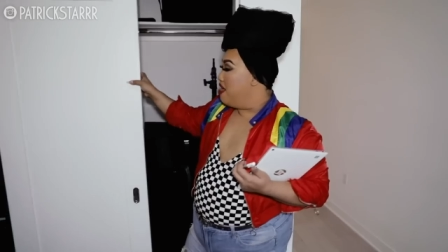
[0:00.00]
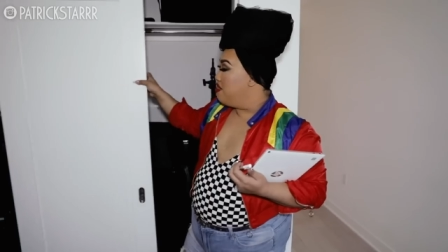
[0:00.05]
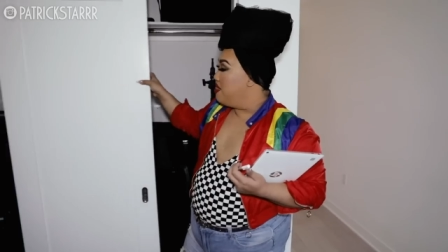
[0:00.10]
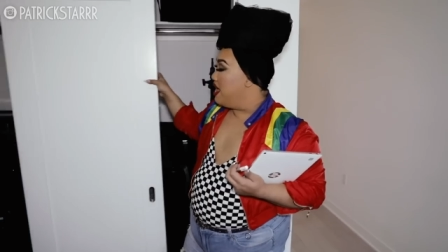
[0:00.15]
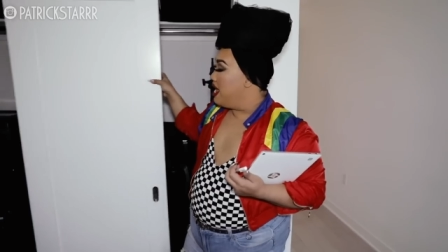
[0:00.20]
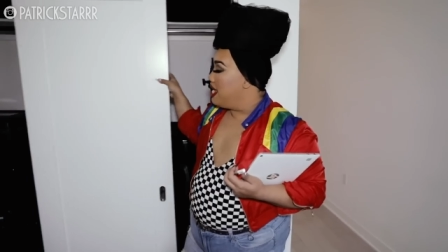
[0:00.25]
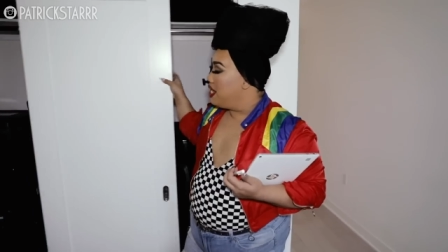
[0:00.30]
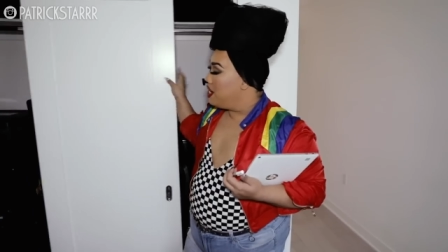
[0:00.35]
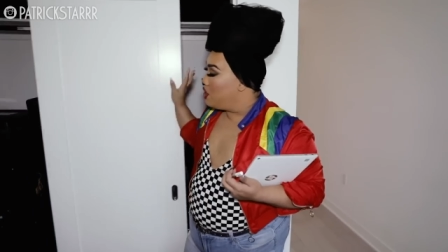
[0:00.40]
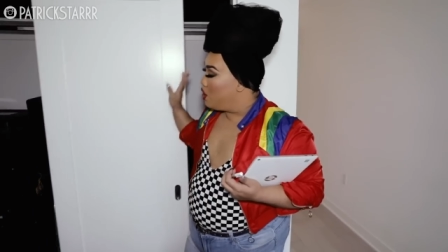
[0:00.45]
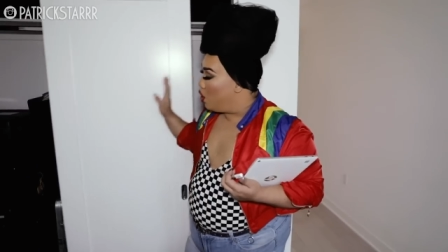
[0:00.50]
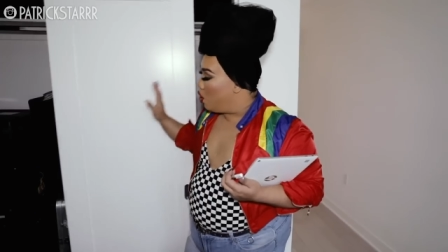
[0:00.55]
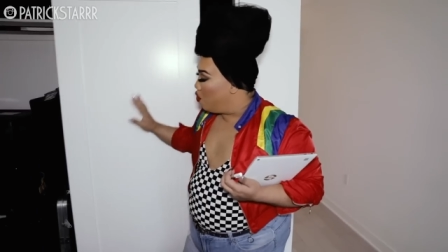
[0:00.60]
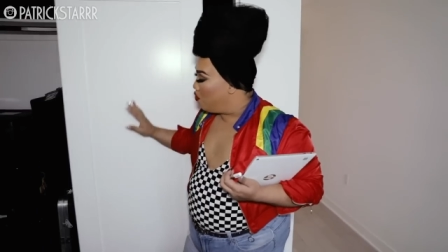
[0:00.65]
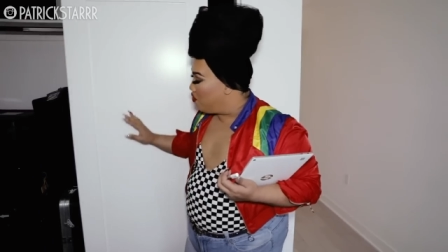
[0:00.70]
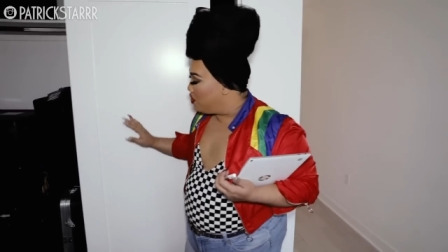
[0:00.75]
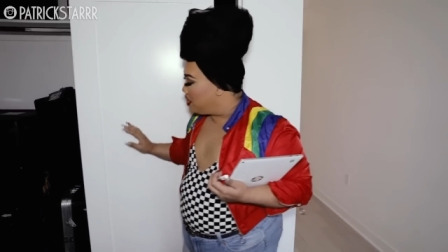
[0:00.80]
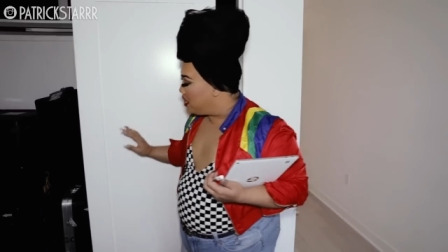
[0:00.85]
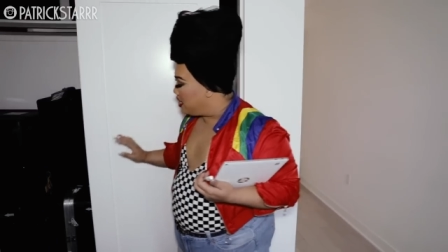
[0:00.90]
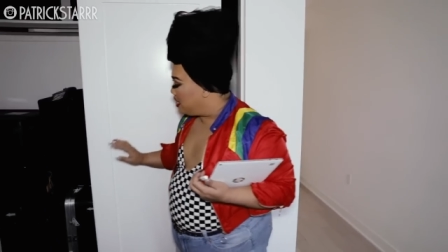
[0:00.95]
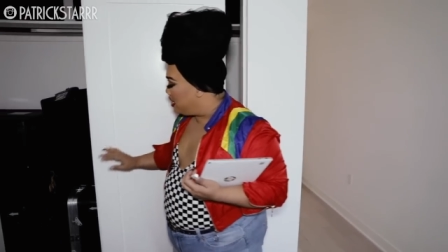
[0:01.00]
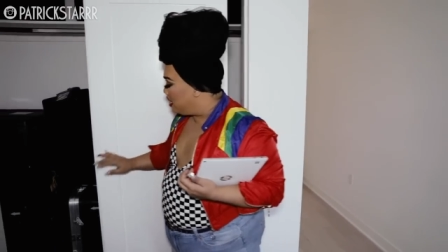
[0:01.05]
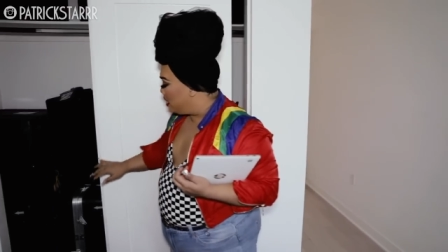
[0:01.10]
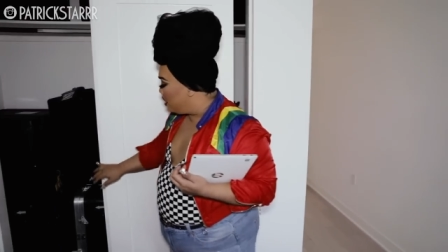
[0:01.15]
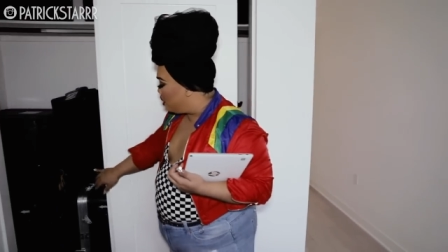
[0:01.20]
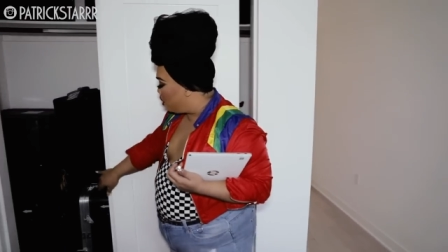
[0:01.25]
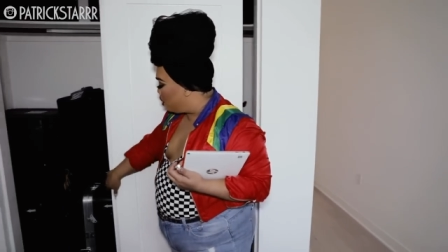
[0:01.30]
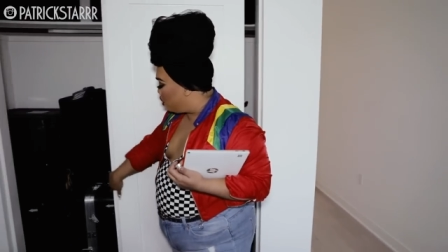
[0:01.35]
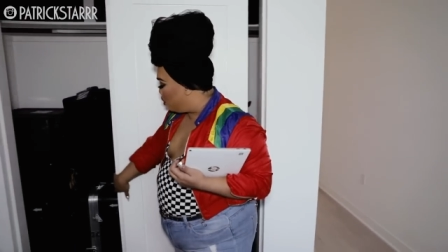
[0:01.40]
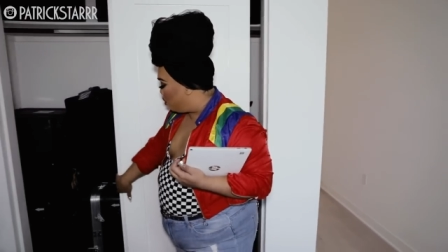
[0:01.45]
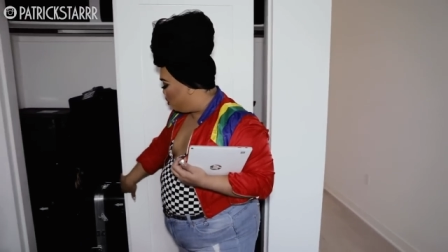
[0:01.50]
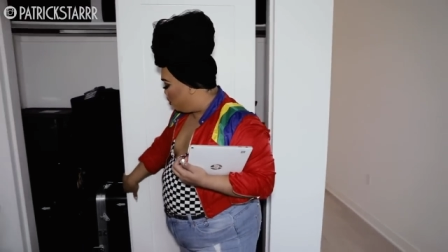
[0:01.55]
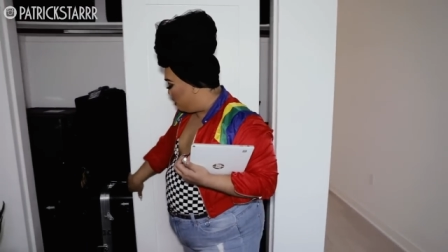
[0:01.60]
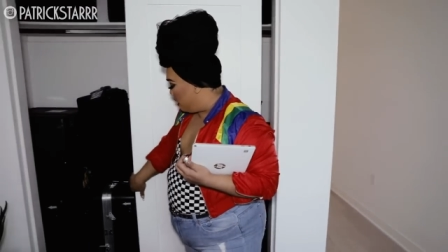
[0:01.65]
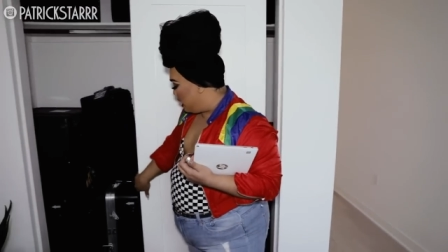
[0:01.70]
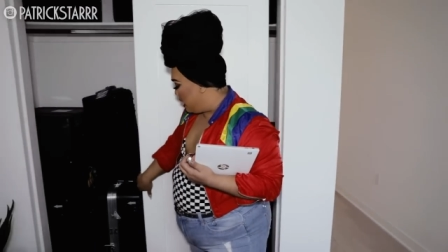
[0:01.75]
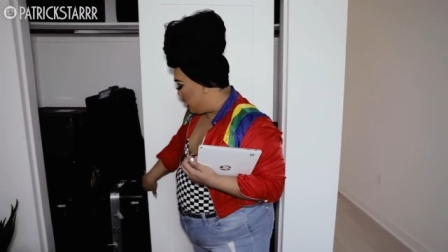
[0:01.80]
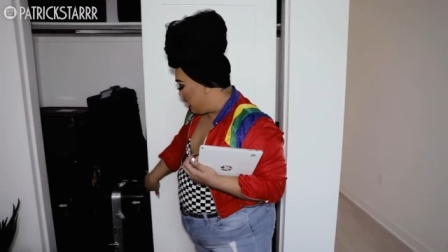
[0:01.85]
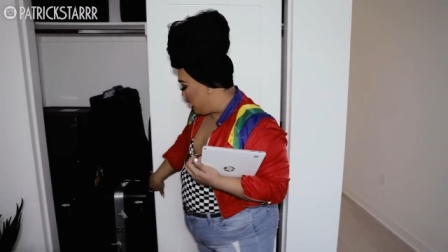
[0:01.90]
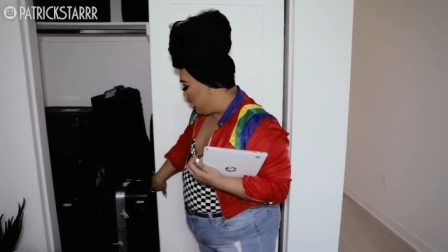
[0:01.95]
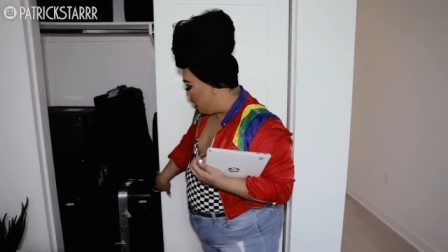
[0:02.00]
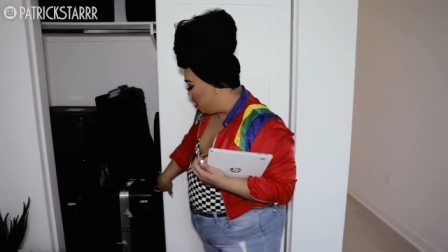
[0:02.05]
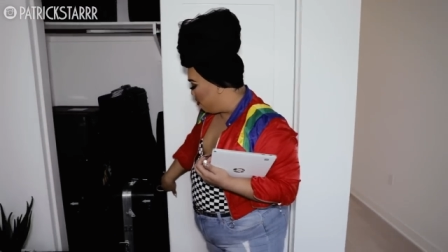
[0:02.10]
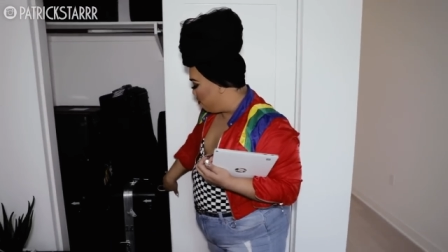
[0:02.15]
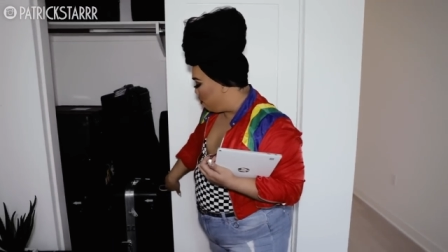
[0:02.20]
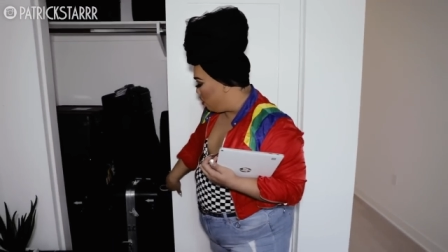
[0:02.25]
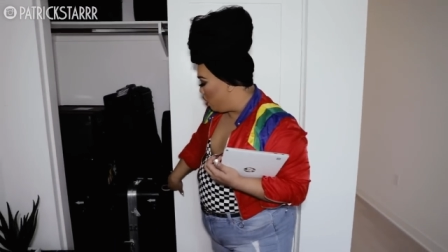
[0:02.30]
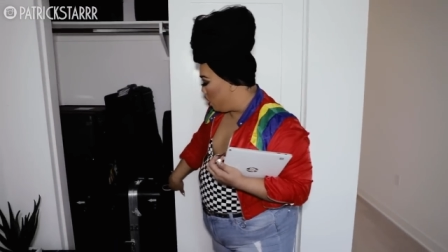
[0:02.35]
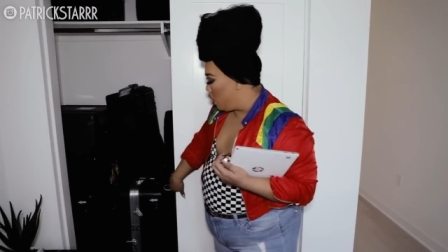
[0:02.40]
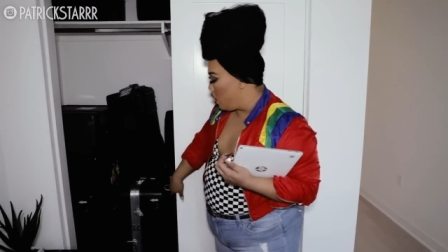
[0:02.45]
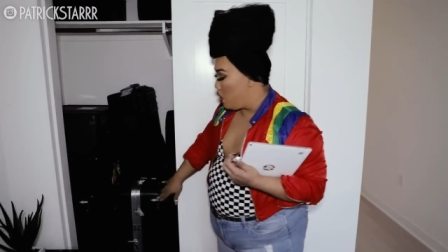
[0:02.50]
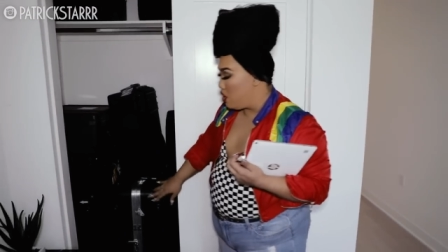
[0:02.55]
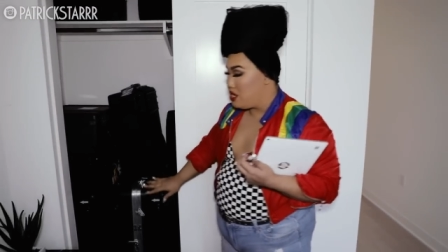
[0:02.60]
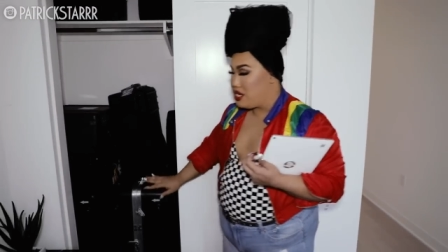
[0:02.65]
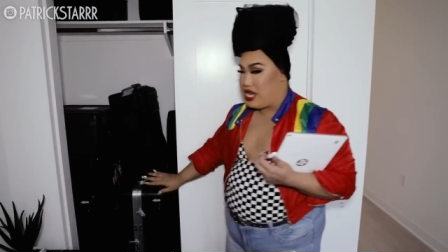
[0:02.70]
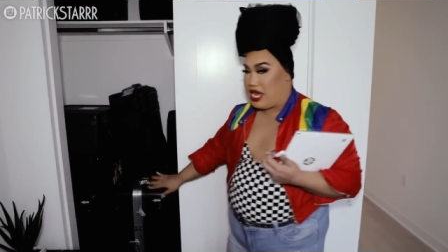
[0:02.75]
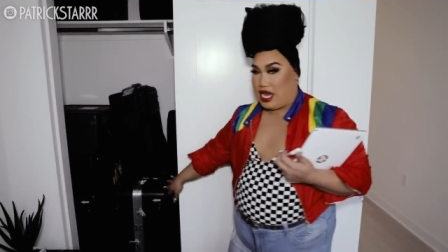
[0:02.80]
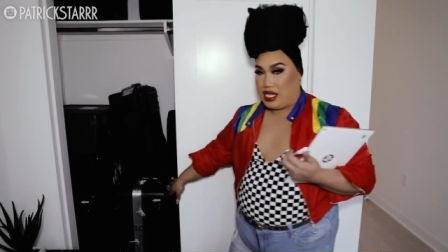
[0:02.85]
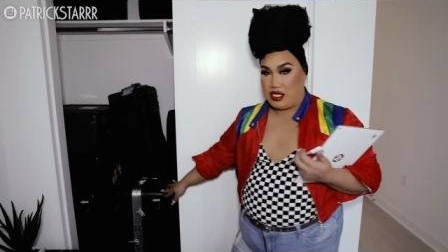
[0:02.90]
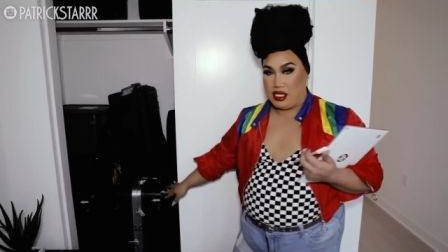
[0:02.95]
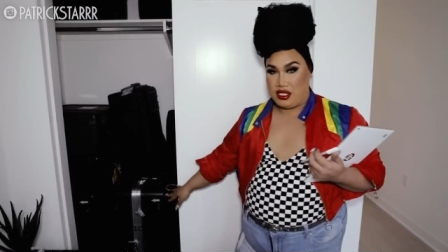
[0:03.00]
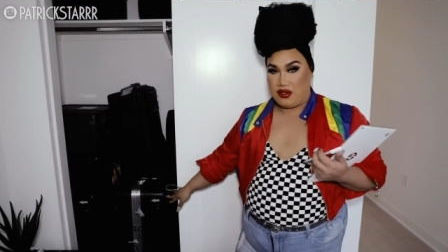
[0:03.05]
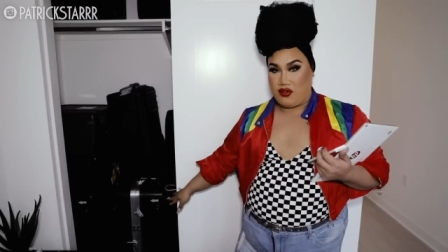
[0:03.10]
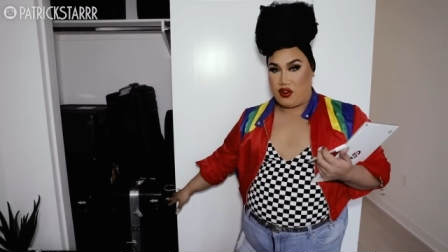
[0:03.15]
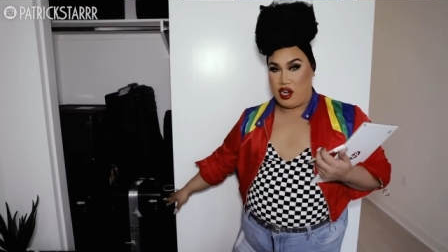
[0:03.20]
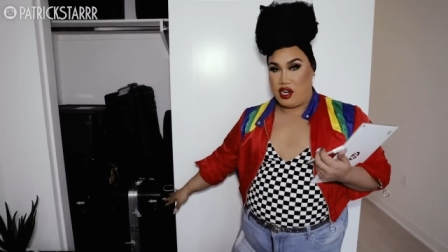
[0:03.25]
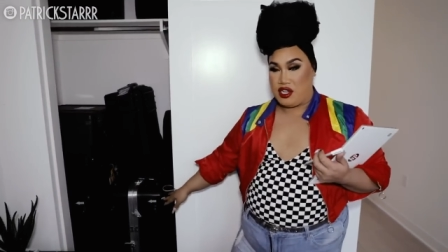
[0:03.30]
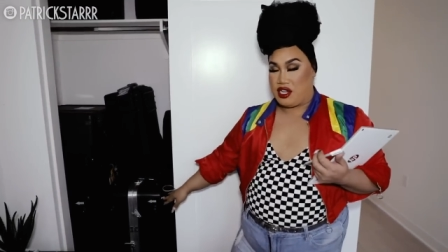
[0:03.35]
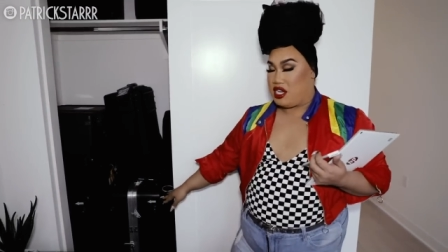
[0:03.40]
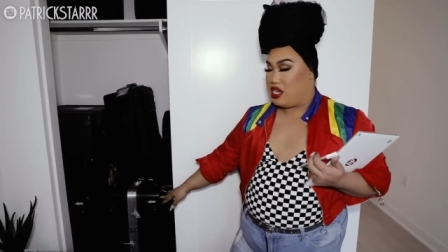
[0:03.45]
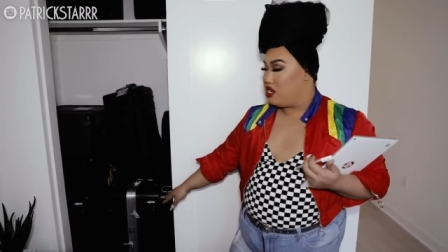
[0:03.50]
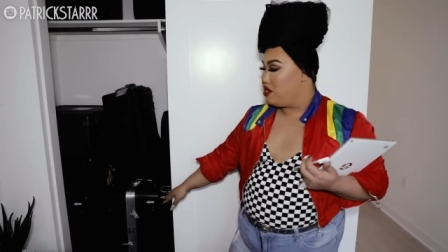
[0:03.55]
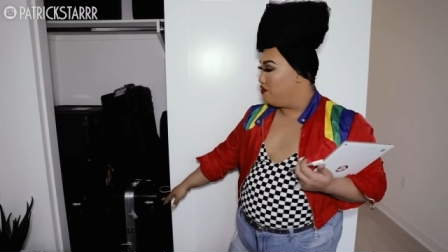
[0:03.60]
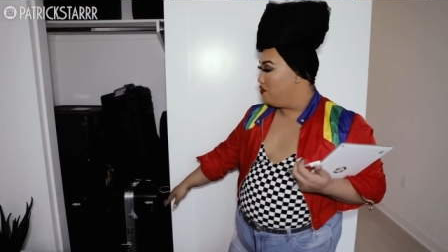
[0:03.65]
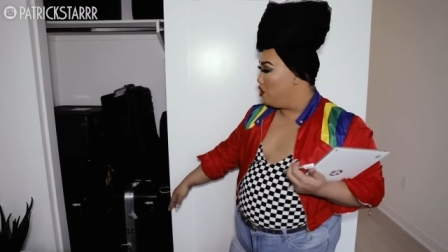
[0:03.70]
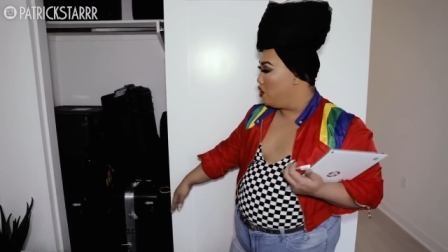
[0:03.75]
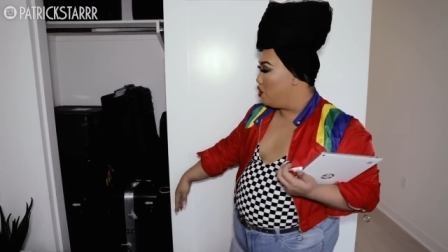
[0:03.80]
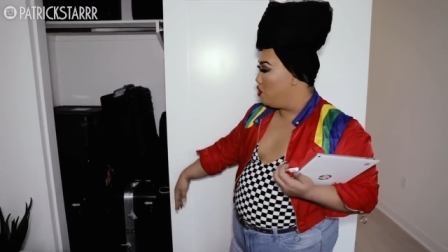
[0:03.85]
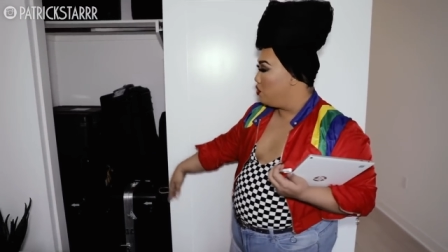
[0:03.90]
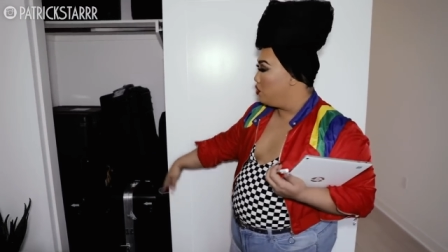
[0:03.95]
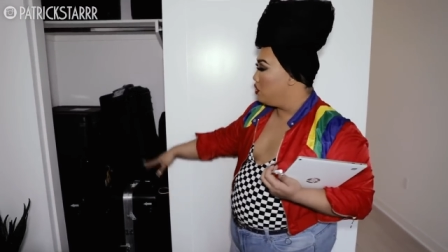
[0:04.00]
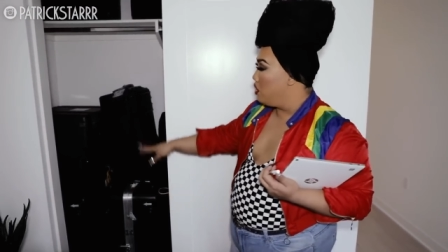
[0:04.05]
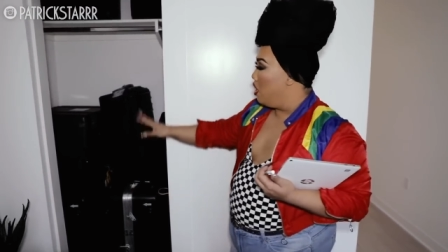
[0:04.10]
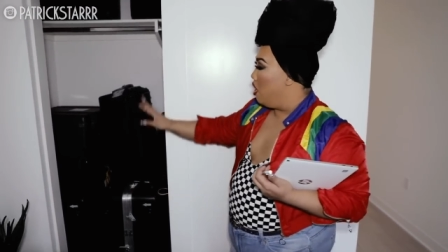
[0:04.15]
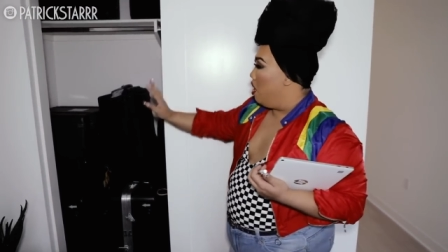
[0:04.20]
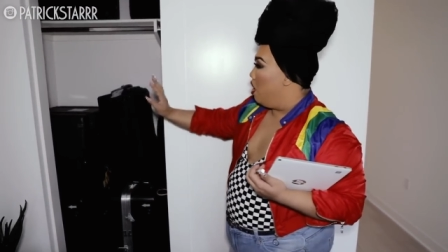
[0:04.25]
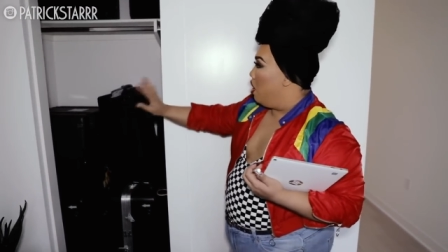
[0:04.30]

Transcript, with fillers: And then over here, we have our cases for our Kinaflows,